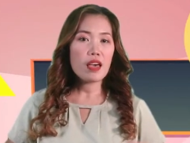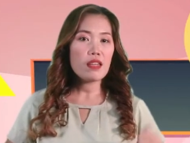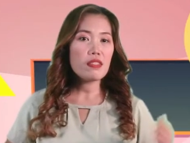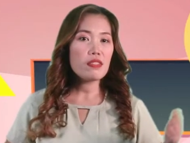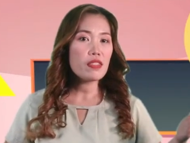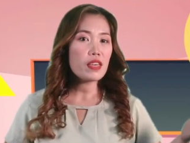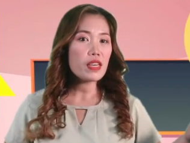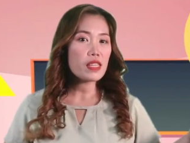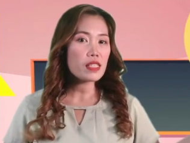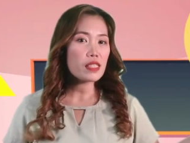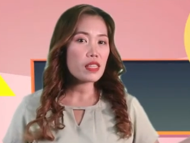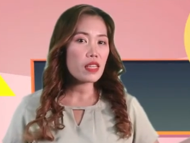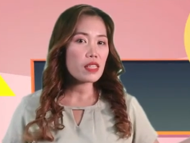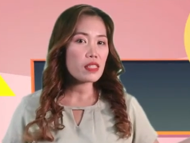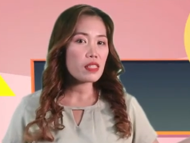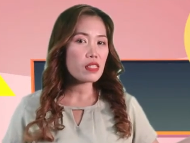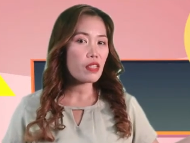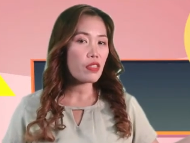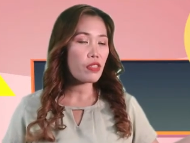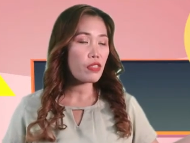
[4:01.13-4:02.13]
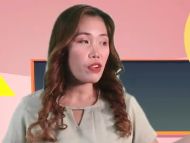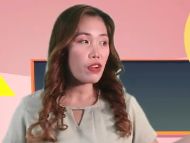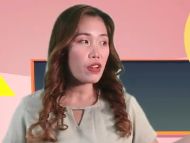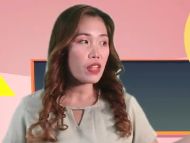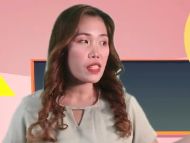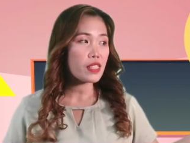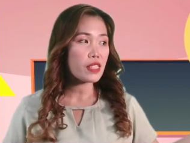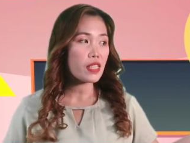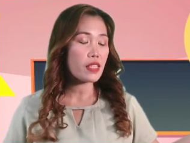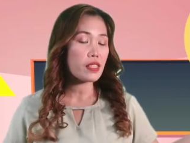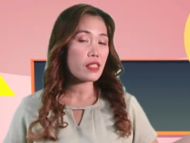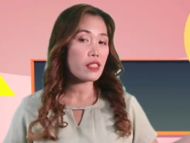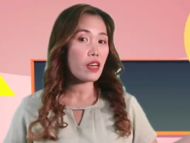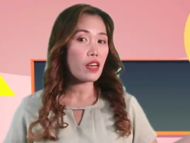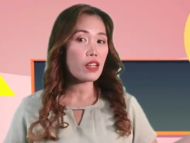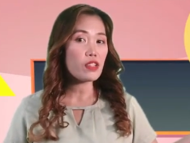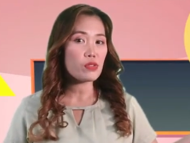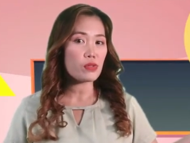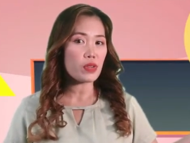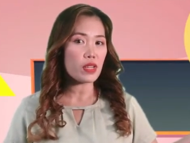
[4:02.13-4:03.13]
and this is 36
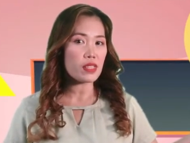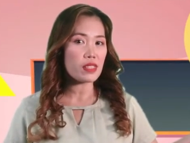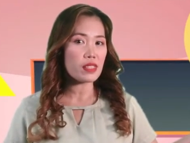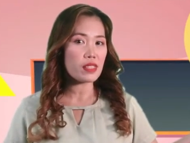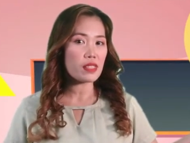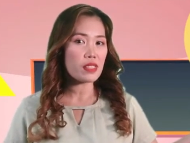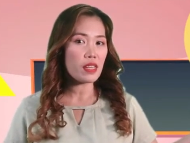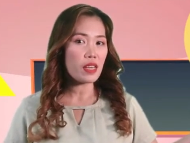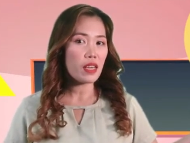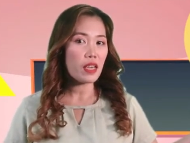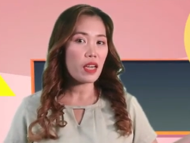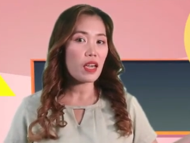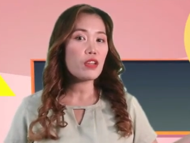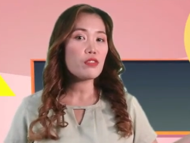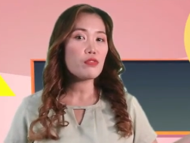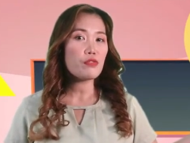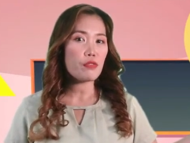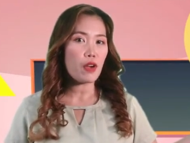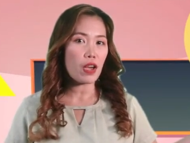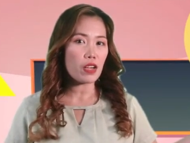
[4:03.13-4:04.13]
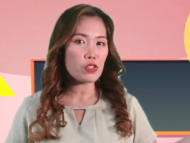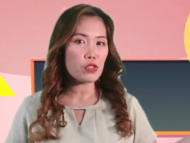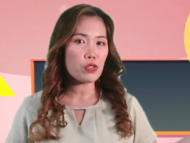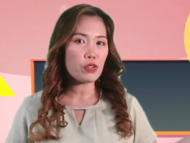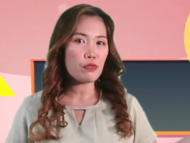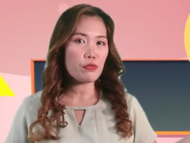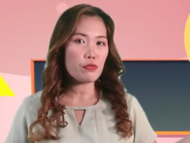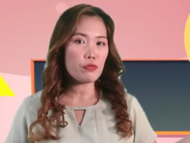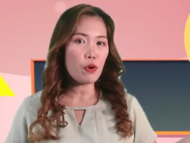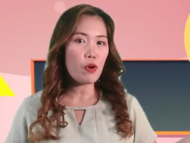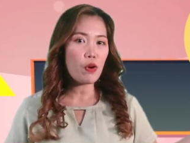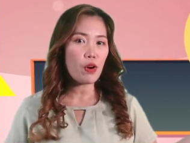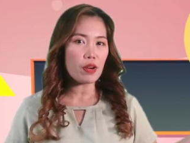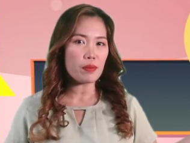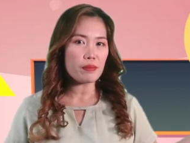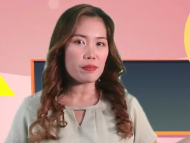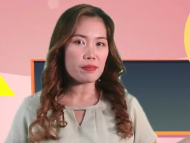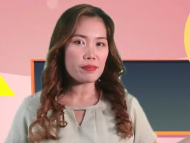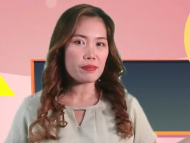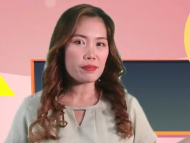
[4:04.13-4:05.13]
hundredths in fraction
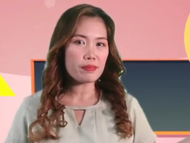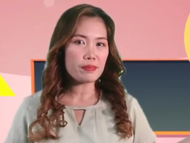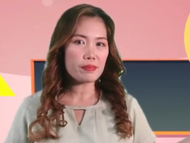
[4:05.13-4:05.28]
form.